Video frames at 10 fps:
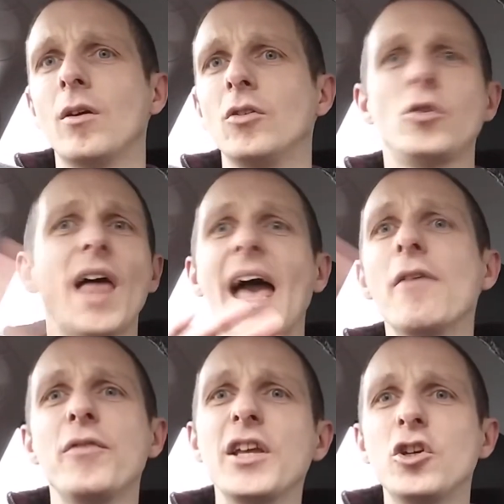so that
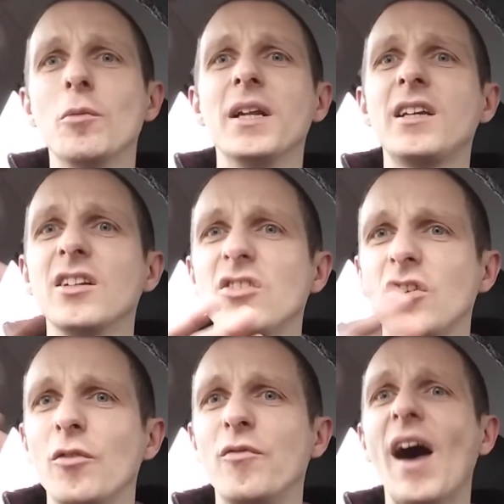every human can
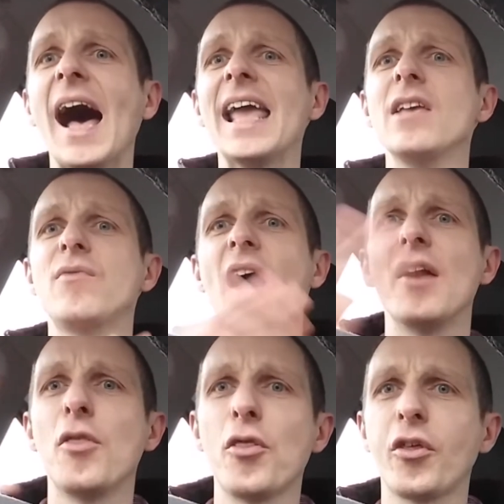survive
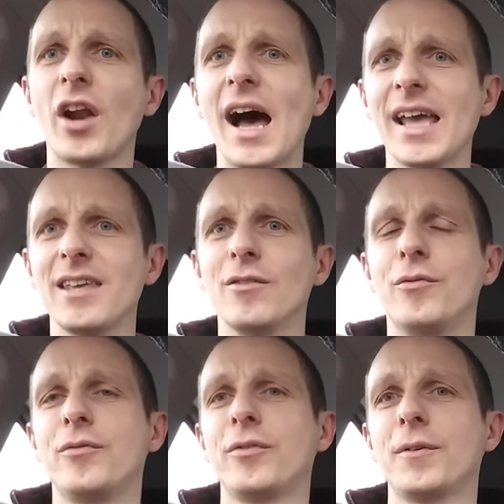and
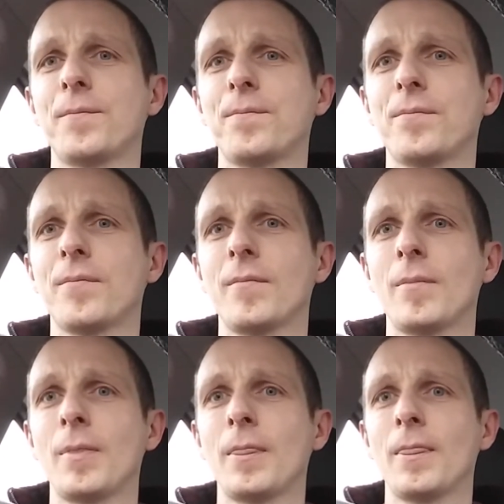thrive.
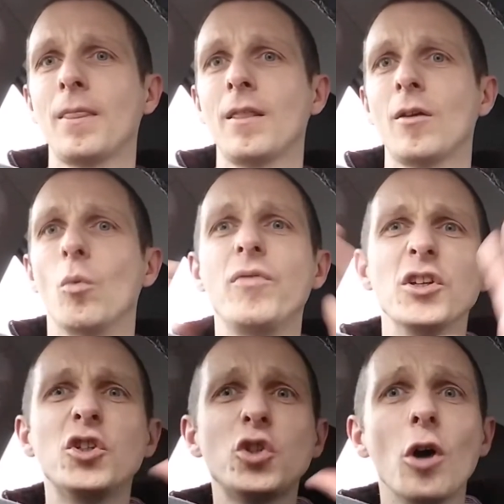We've
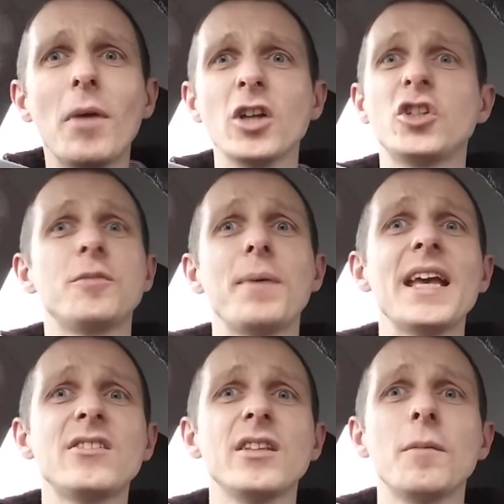got so much
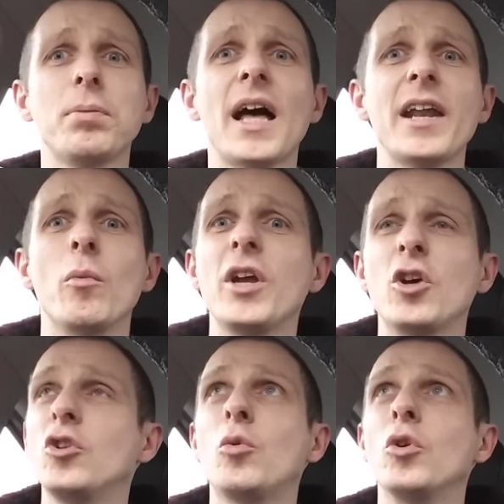space on the planet we
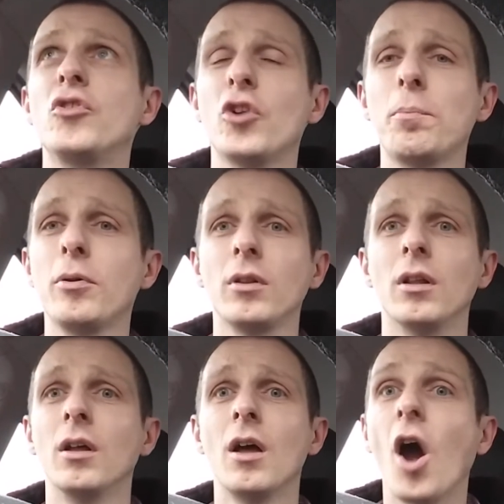could quadruple
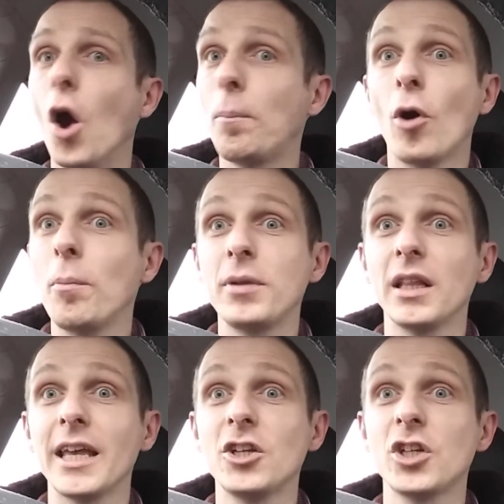our
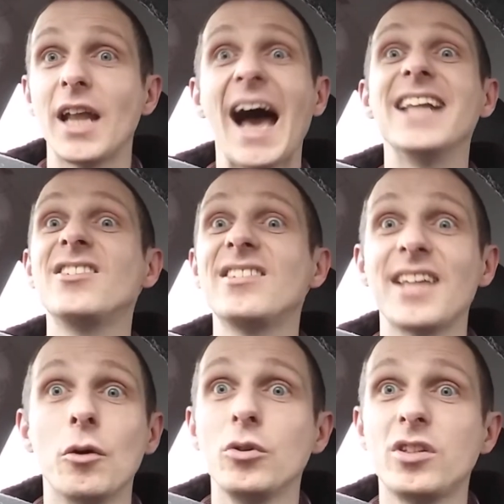population and
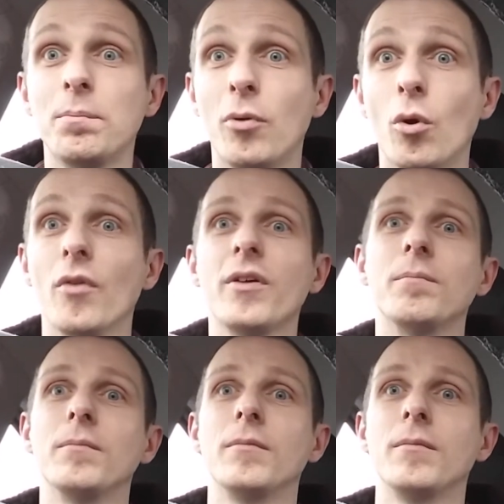still support them.